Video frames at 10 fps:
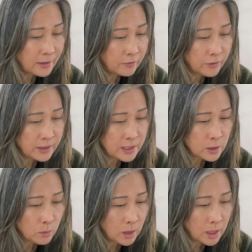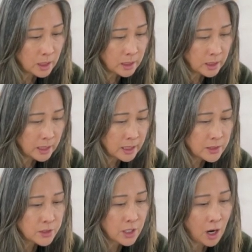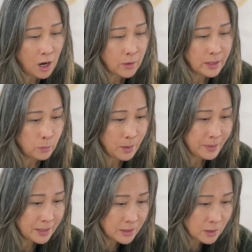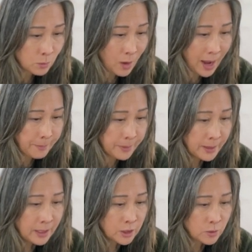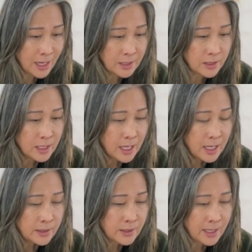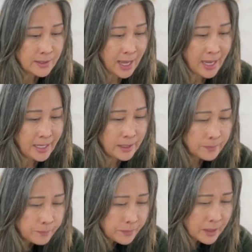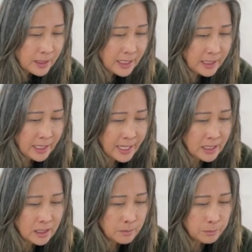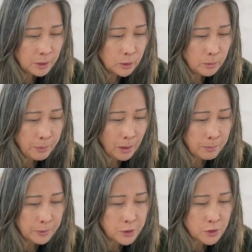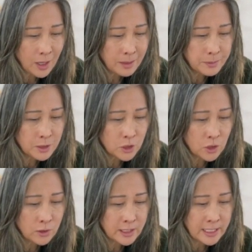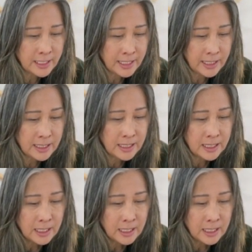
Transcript: for this one is Tahari Women's Wrap Dress, size 8, knee length, blue purple stripes, jersey knit.